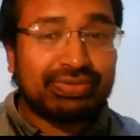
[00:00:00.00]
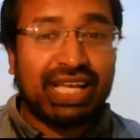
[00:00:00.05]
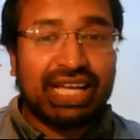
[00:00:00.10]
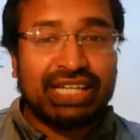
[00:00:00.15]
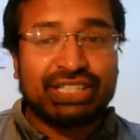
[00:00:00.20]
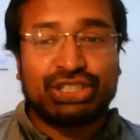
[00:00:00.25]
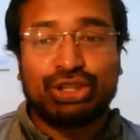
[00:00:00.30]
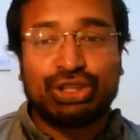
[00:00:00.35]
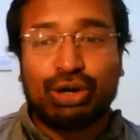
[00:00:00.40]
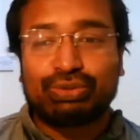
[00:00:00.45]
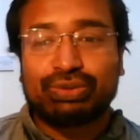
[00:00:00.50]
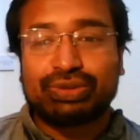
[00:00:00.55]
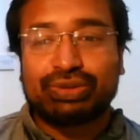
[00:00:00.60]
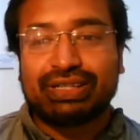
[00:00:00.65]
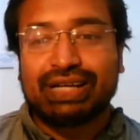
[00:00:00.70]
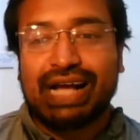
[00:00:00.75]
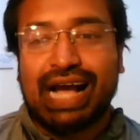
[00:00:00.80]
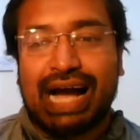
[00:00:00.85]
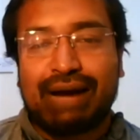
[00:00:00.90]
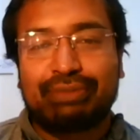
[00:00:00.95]
So
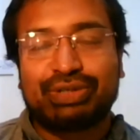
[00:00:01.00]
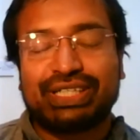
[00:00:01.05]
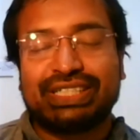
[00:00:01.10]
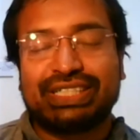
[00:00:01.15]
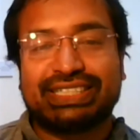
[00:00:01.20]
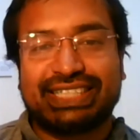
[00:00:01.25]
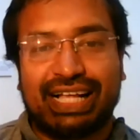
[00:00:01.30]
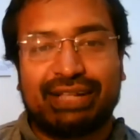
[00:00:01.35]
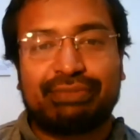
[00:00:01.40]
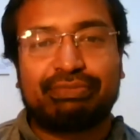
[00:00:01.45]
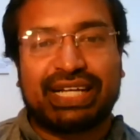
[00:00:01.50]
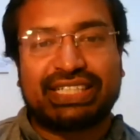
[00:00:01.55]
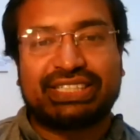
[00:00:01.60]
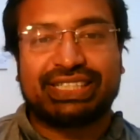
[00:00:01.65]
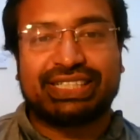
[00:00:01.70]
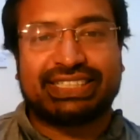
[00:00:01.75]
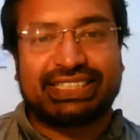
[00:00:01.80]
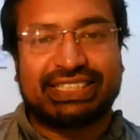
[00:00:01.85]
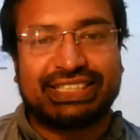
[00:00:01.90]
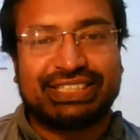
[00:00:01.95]
I'm going to sell
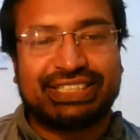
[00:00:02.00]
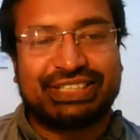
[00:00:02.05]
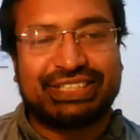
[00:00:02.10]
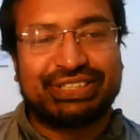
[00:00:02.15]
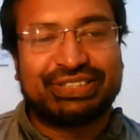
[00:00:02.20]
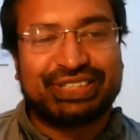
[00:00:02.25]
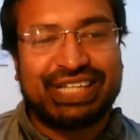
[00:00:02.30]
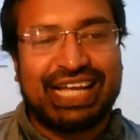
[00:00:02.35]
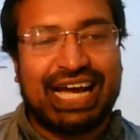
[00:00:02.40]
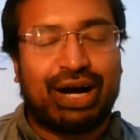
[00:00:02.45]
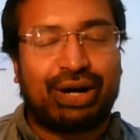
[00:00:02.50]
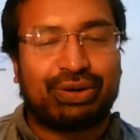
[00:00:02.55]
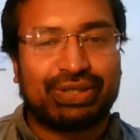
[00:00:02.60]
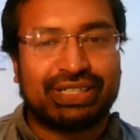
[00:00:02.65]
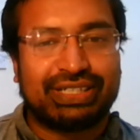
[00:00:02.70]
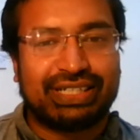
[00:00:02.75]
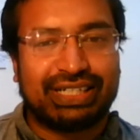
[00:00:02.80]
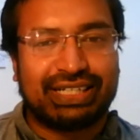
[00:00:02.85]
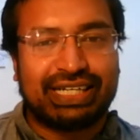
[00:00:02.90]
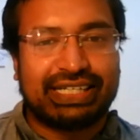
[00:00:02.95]
Manchester to you now
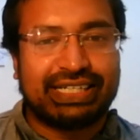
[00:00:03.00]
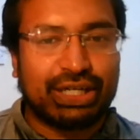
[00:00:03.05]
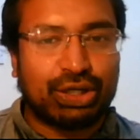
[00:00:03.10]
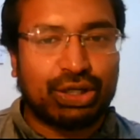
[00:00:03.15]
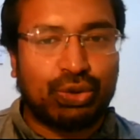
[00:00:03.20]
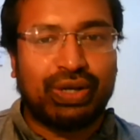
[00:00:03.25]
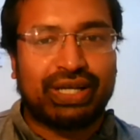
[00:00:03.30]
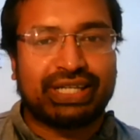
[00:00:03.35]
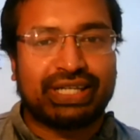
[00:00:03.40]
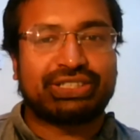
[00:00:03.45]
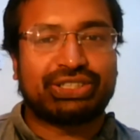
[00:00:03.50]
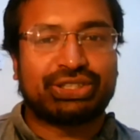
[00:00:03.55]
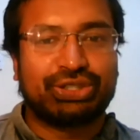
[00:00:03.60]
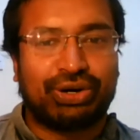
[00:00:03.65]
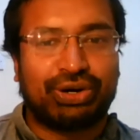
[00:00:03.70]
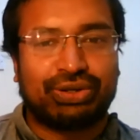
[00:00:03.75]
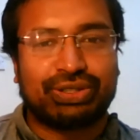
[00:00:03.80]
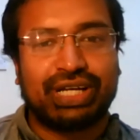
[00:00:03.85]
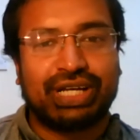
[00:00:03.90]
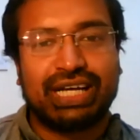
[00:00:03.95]
in a quick,
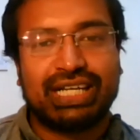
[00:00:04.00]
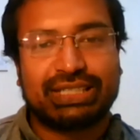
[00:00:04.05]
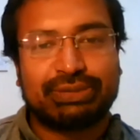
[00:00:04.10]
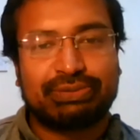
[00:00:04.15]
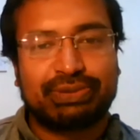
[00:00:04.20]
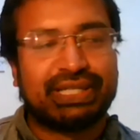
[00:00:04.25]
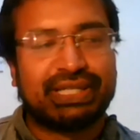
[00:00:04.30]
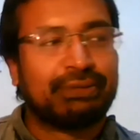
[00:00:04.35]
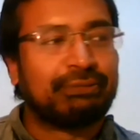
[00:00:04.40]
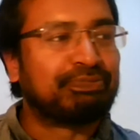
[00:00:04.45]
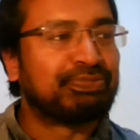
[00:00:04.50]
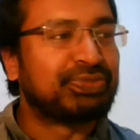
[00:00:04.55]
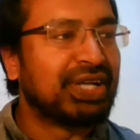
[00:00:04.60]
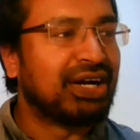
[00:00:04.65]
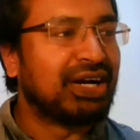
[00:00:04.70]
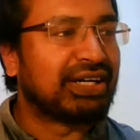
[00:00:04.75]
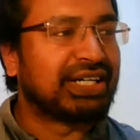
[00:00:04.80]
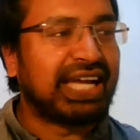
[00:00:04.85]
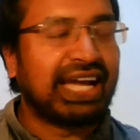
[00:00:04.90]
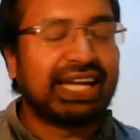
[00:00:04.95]
short spiel.
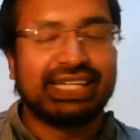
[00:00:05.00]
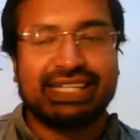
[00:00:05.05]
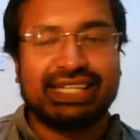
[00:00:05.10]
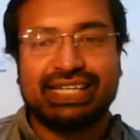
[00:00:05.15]
Okay.